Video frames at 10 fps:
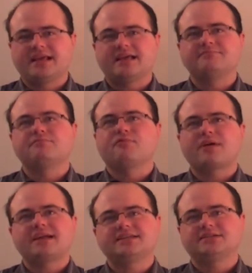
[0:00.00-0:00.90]

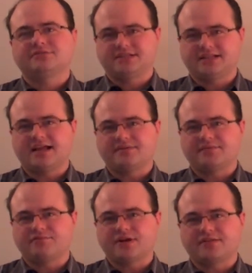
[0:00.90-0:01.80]
Embrace your
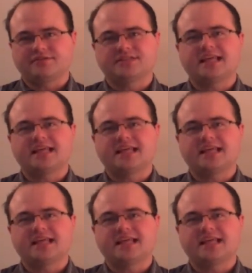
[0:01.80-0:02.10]
Islamic brothers.